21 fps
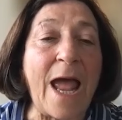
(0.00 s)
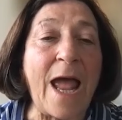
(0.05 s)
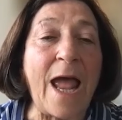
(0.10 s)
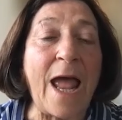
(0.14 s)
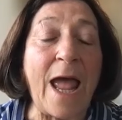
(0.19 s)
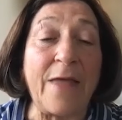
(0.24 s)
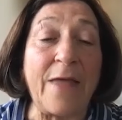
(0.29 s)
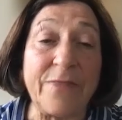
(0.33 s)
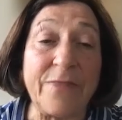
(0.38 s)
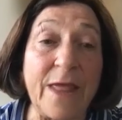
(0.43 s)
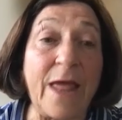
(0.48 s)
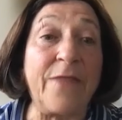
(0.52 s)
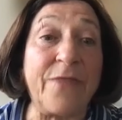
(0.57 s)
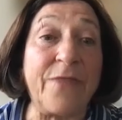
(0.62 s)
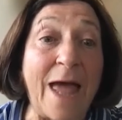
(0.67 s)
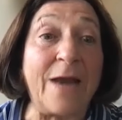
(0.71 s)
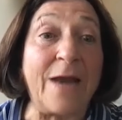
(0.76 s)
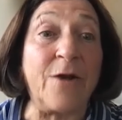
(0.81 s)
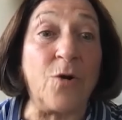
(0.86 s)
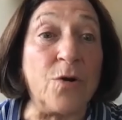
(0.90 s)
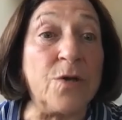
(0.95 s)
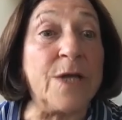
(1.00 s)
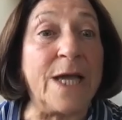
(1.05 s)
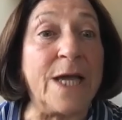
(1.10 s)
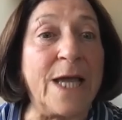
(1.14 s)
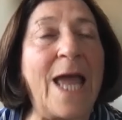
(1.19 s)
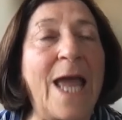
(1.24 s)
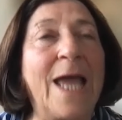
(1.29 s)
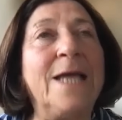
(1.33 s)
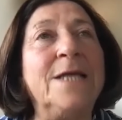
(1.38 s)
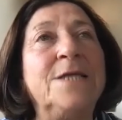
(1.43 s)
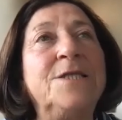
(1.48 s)
at that early
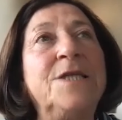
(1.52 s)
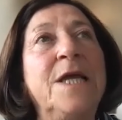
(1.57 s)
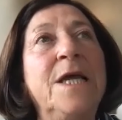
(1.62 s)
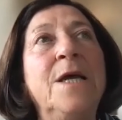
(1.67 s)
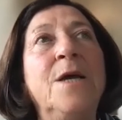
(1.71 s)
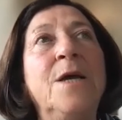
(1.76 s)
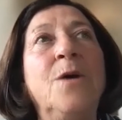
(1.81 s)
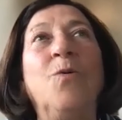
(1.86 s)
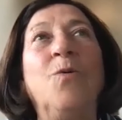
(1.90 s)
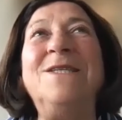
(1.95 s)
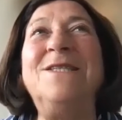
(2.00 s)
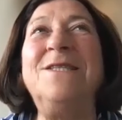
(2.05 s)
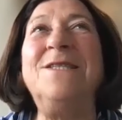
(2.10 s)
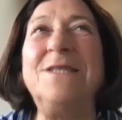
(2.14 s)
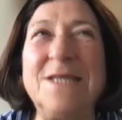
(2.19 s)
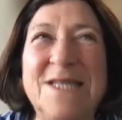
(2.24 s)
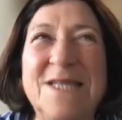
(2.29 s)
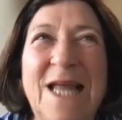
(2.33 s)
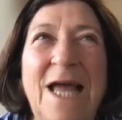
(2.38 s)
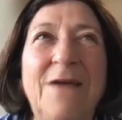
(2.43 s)
age. We still